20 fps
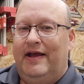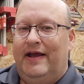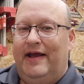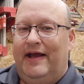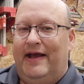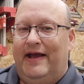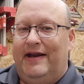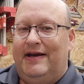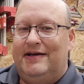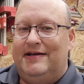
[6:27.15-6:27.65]

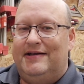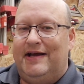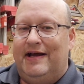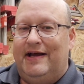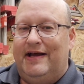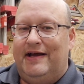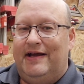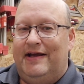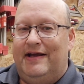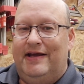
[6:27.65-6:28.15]
And
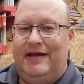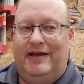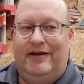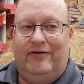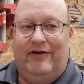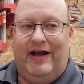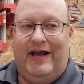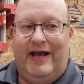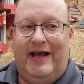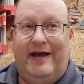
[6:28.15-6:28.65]

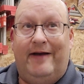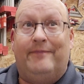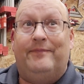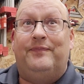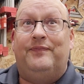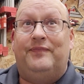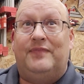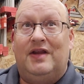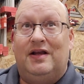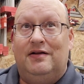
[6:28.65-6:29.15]
here I am